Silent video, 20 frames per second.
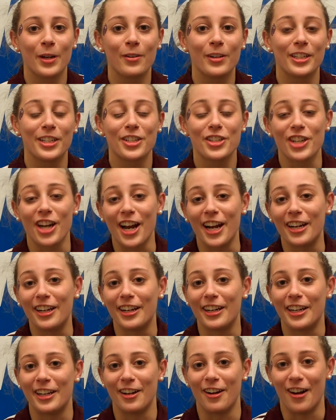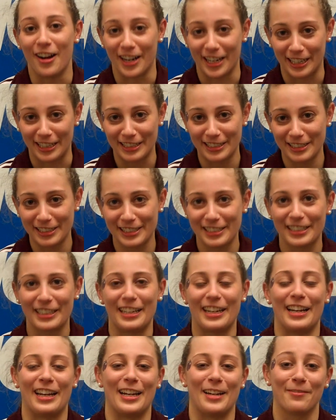be going to China in August,
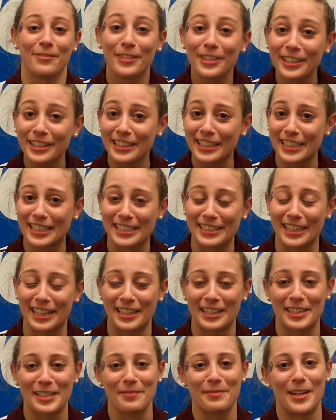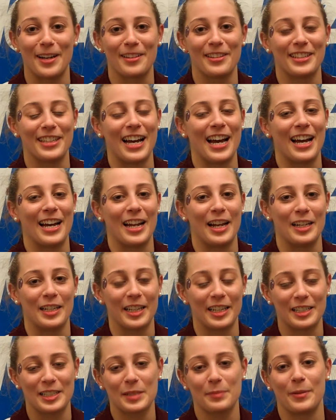and I'm really excited about that. I
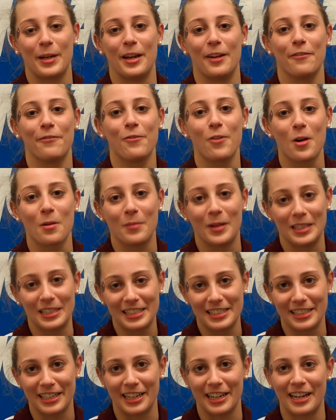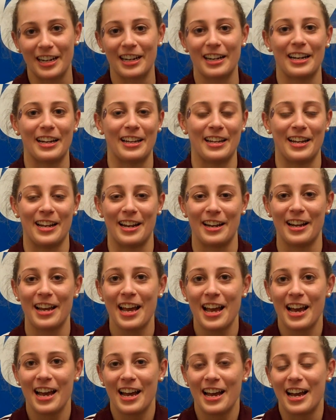get to spend 4 months there, and
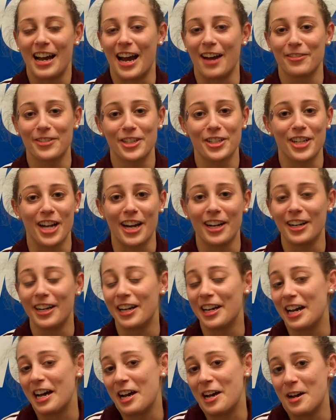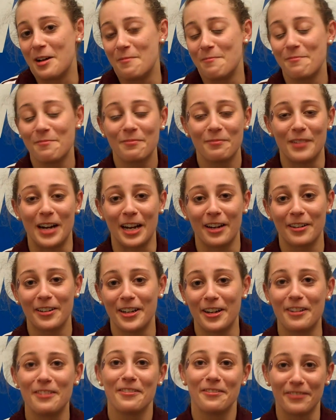after China, I don't
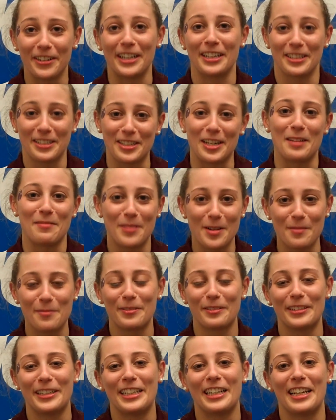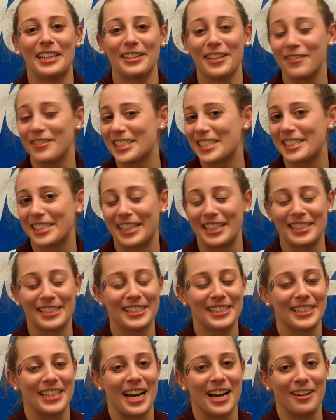know, find a job hopefully. I'd love to stay in
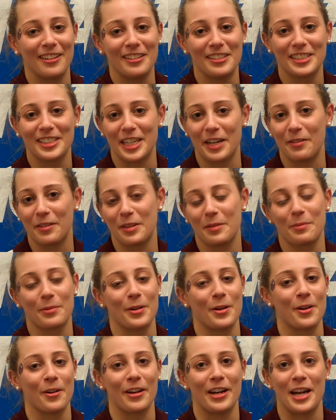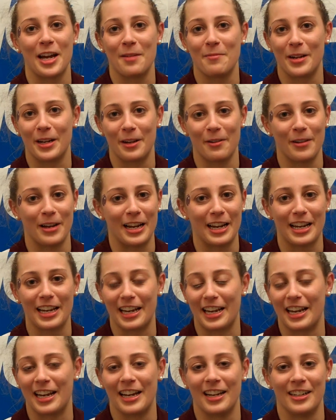Seattle, stay with the program any way I
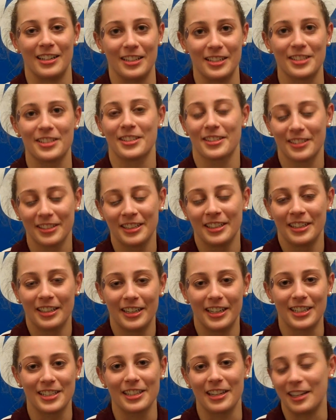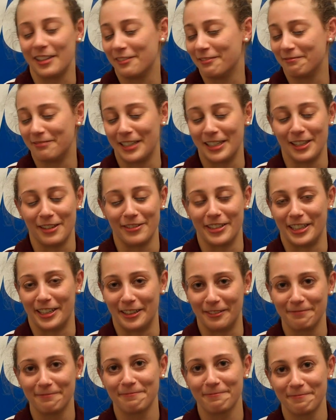can. I love it
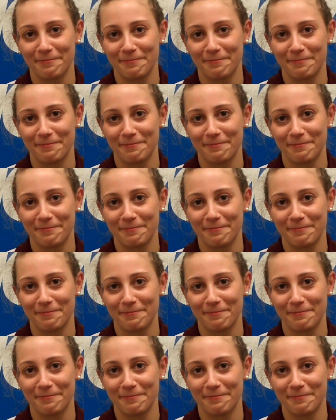here.